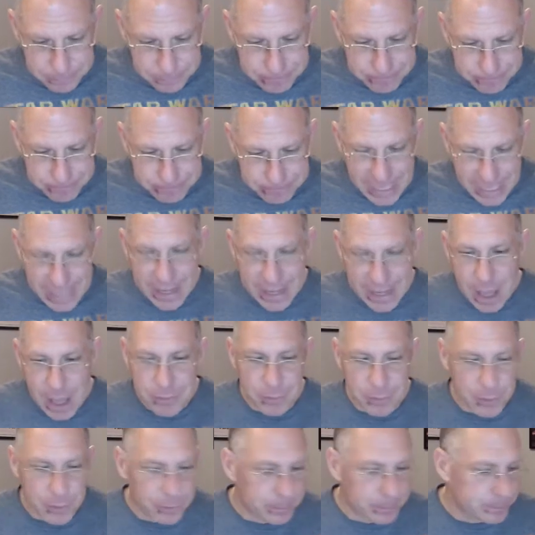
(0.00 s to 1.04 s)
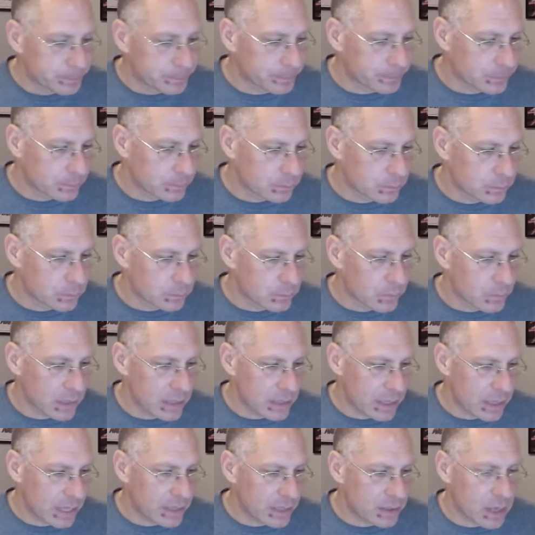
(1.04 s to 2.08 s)
I got through
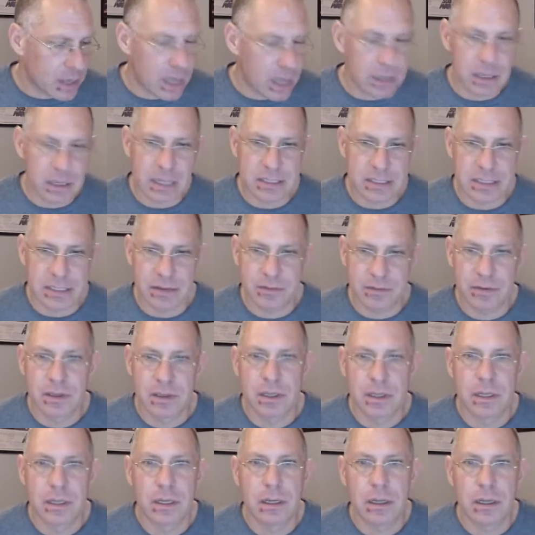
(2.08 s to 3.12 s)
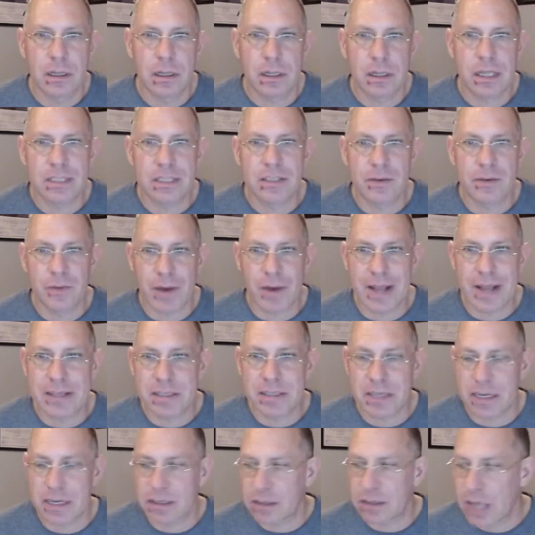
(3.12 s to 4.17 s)
and got lots of lots of rest
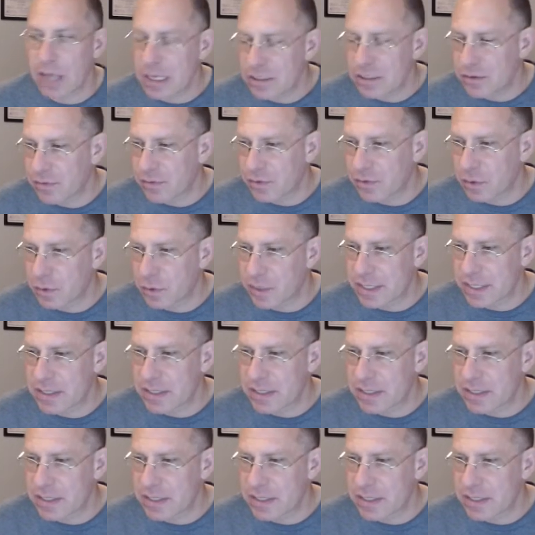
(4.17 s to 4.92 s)
and lots of fluids.